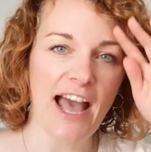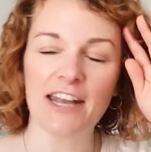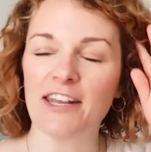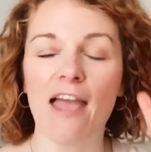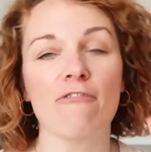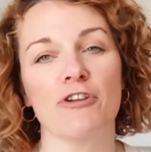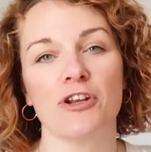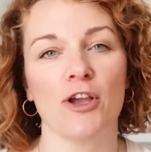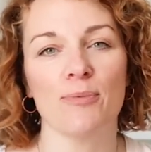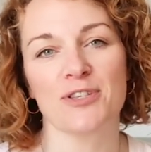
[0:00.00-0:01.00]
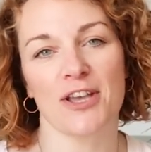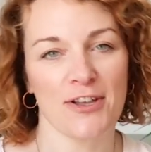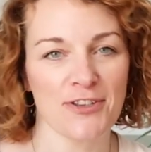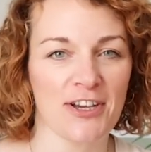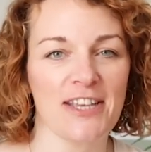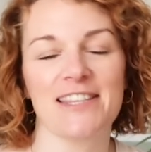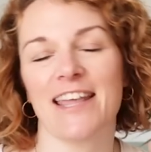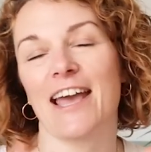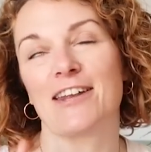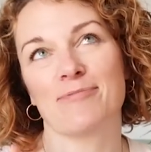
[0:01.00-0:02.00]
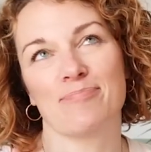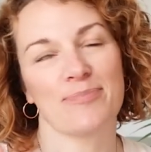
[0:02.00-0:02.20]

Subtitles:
and every night was girls' nights and they had a